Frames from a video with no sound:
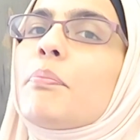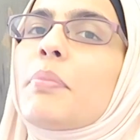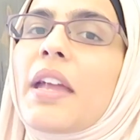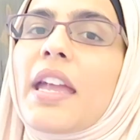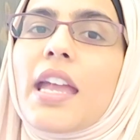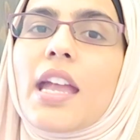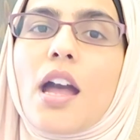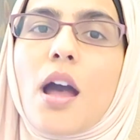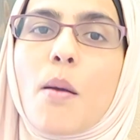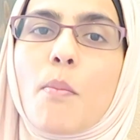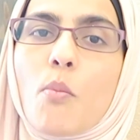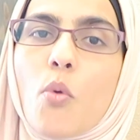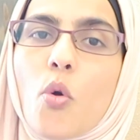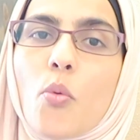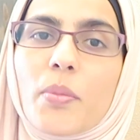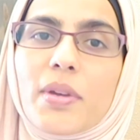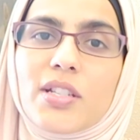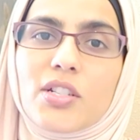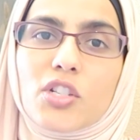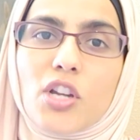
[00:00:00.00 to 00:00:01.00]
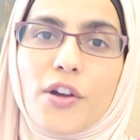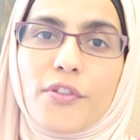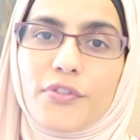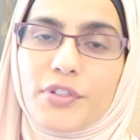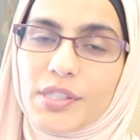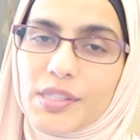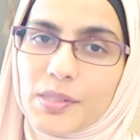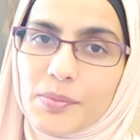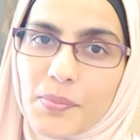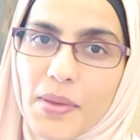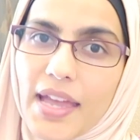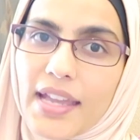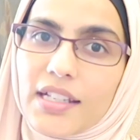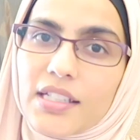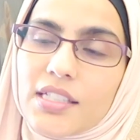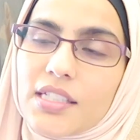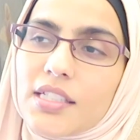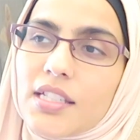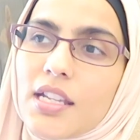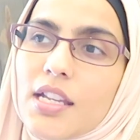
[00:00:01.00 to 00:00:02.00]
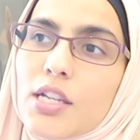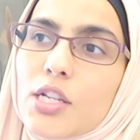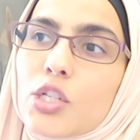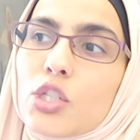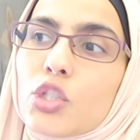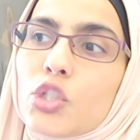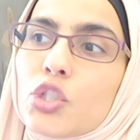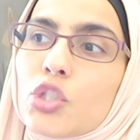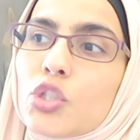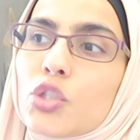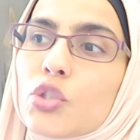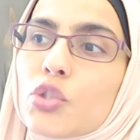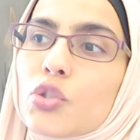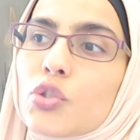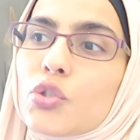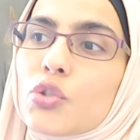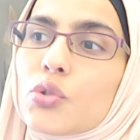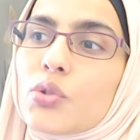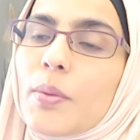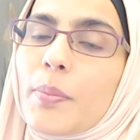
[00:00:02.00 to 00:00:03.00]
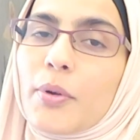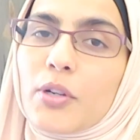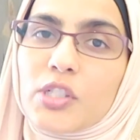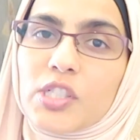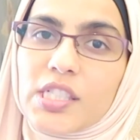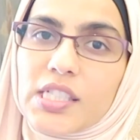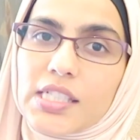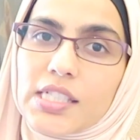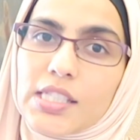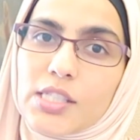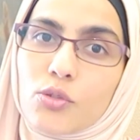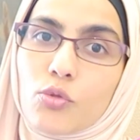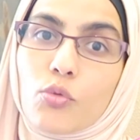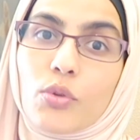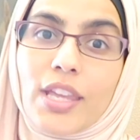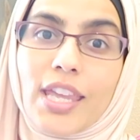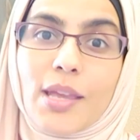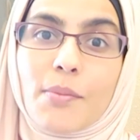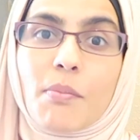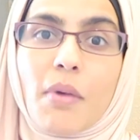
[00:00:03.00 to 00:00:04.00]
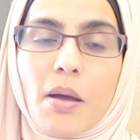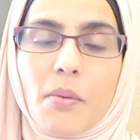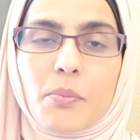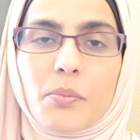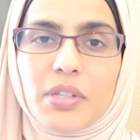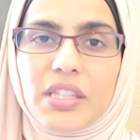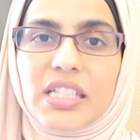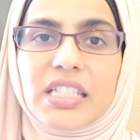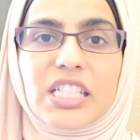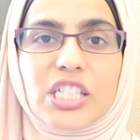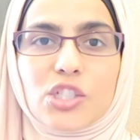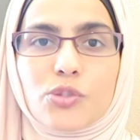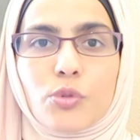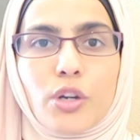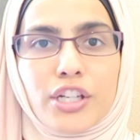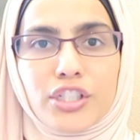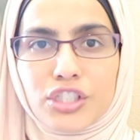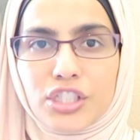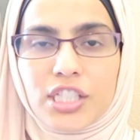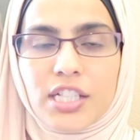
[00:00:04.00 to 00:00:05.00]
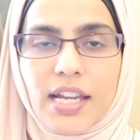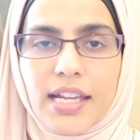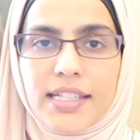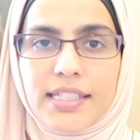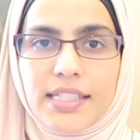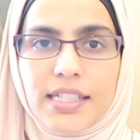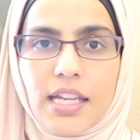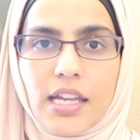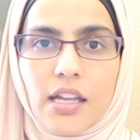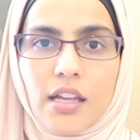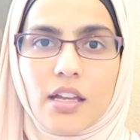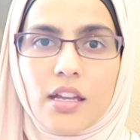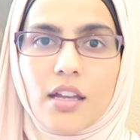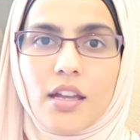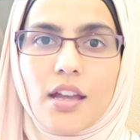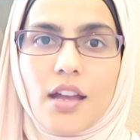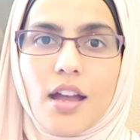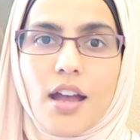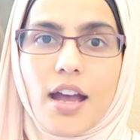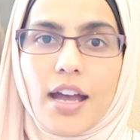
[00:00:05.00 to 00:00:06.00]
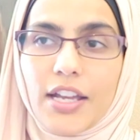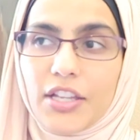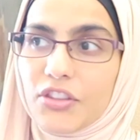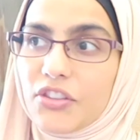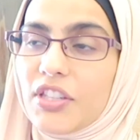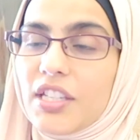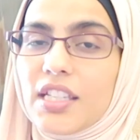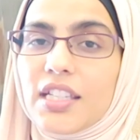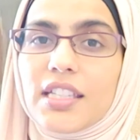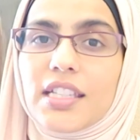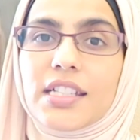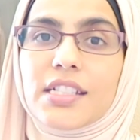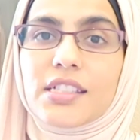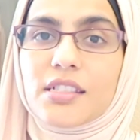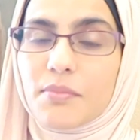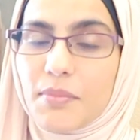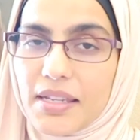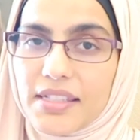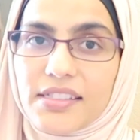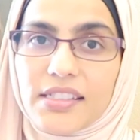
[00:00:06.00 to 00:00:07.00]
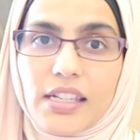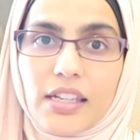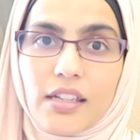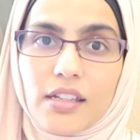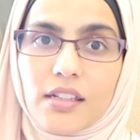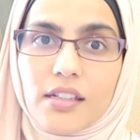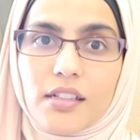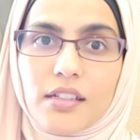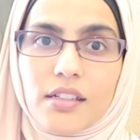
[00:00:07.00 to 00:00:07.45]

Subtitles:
pay a moment of respect to the person who came up with the dishwashing idea? I think it's amazing.